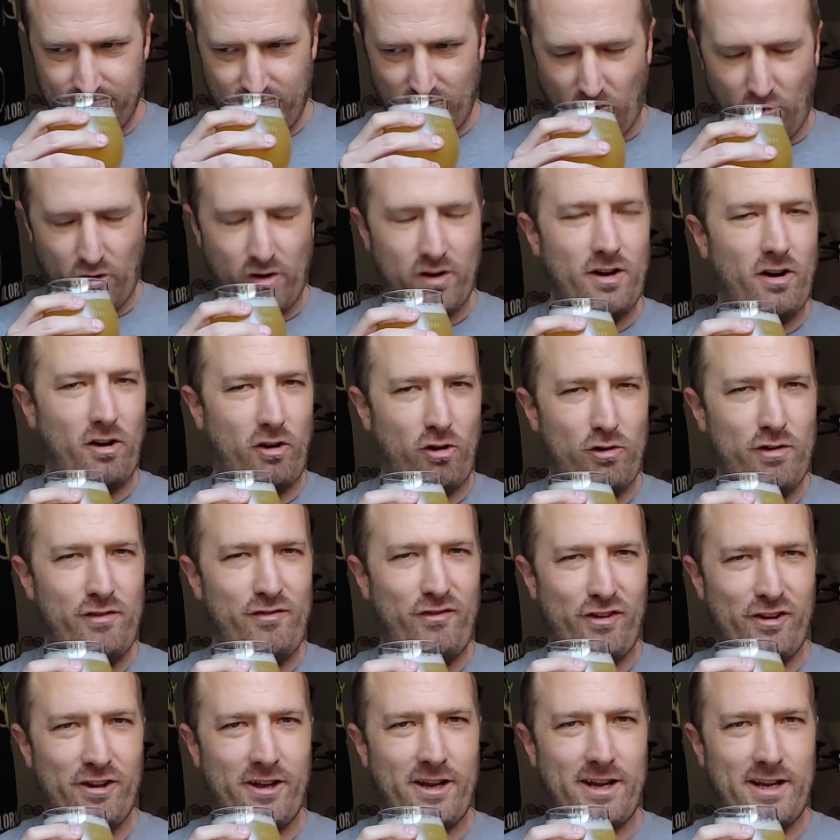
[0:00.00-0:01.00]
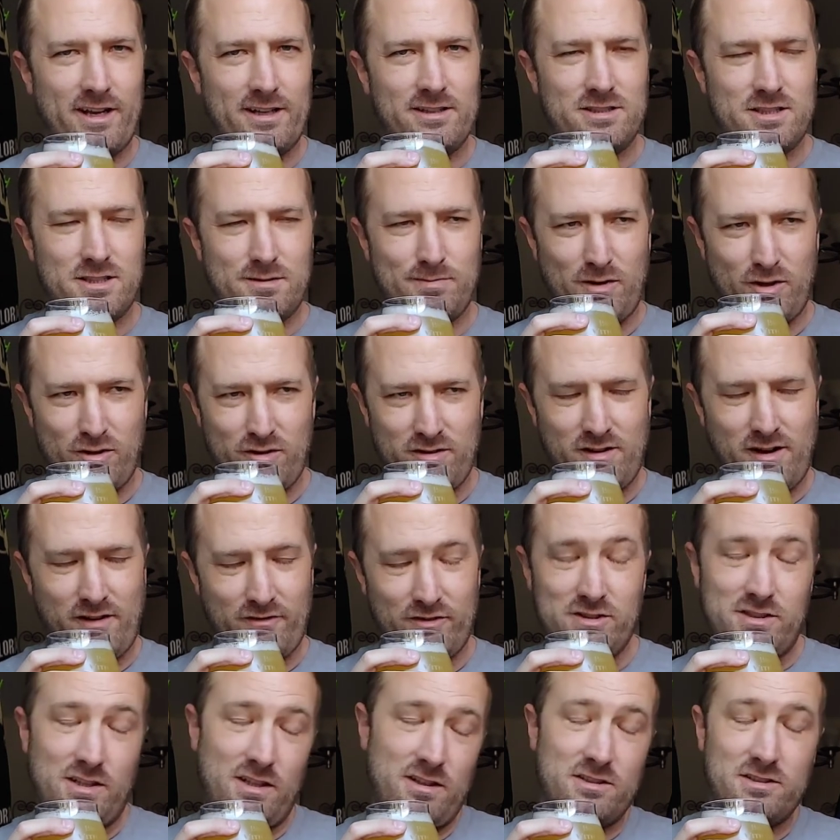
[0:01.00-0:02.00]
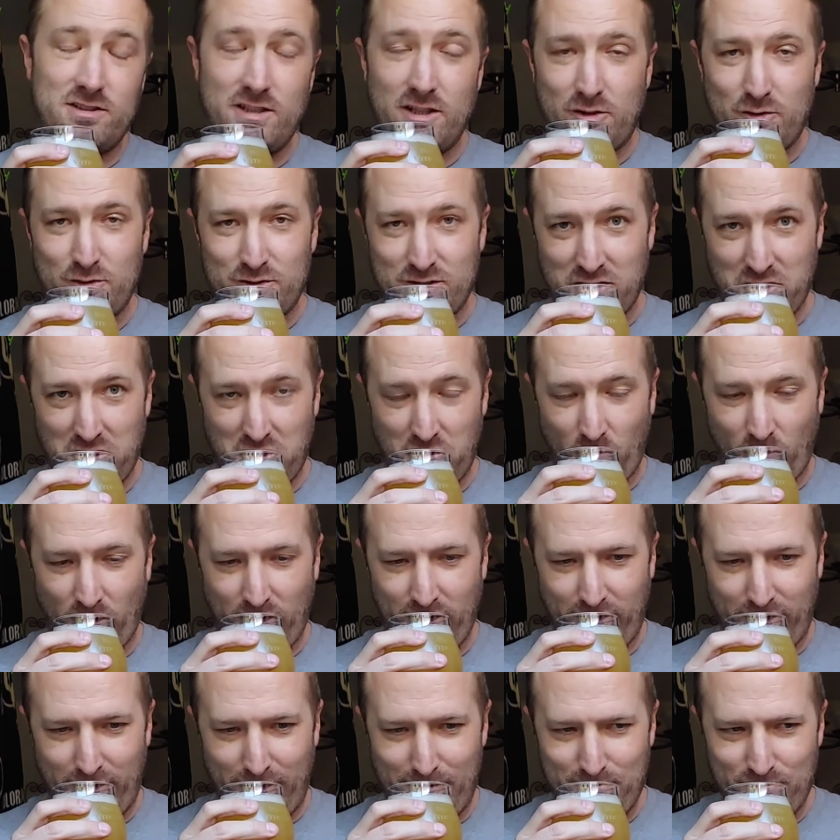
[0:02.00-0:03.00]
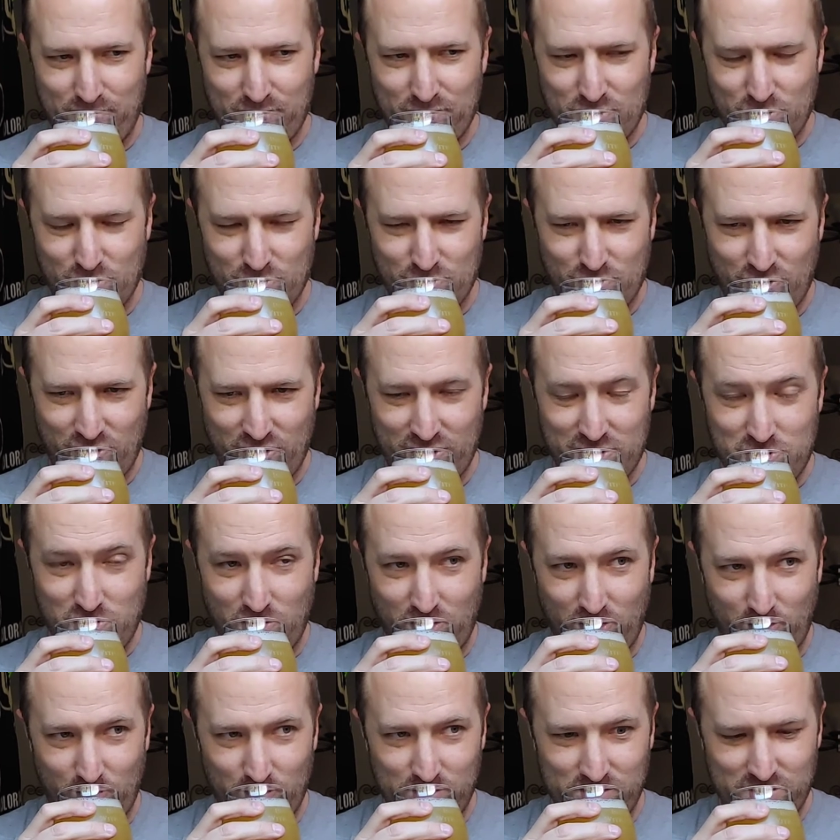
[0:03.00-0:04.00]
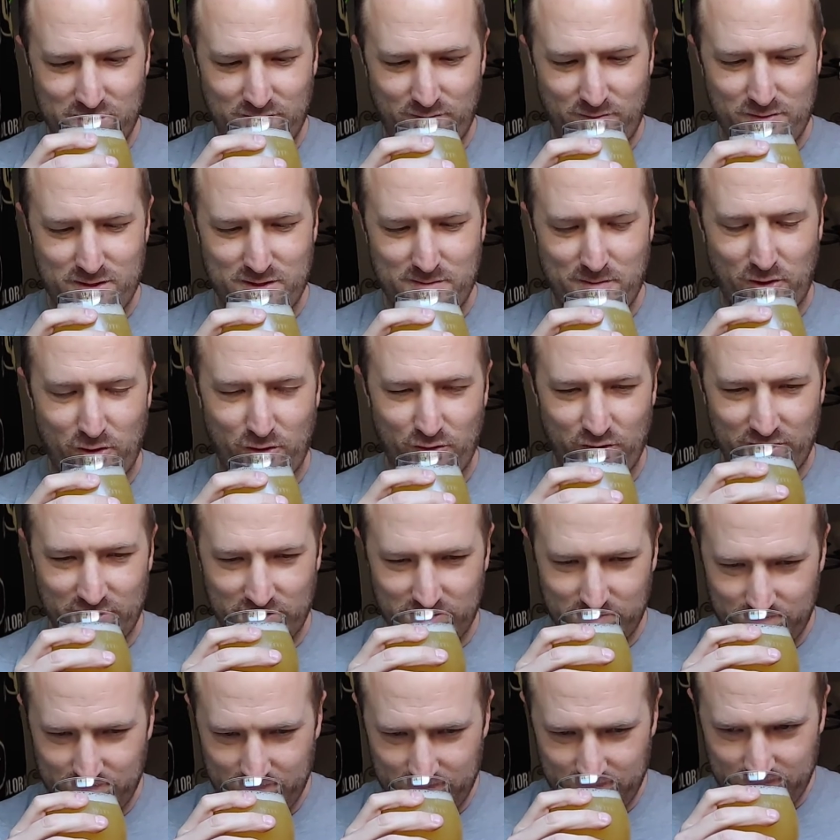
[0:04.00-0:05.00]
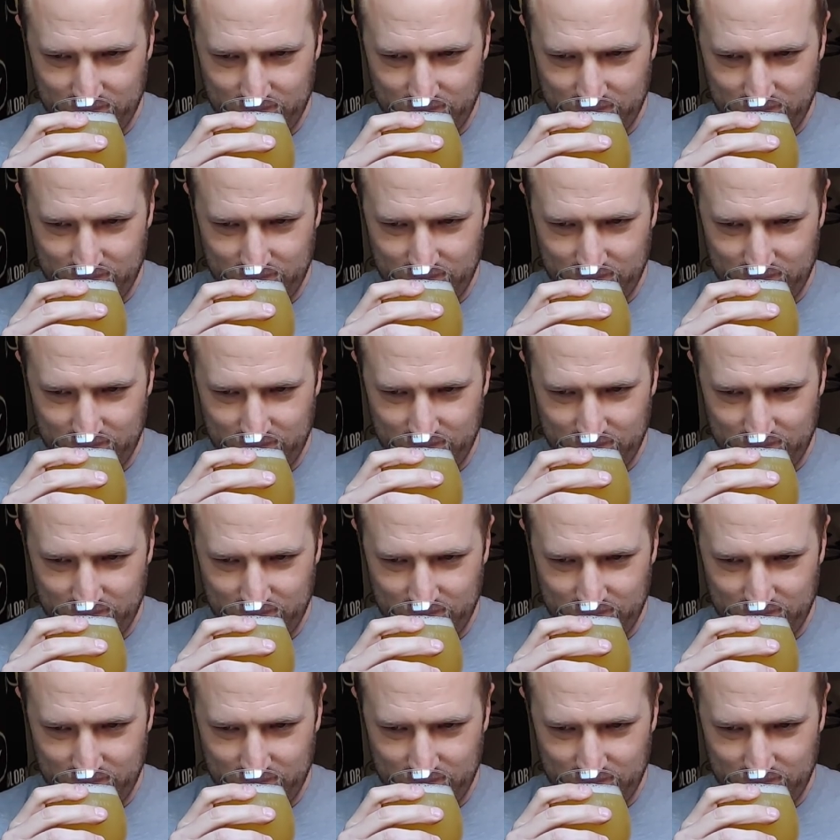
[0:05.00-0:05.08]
I already feel like I can smell it. Obviously, the citrus and the dry hop. Those are things you can always smell in these.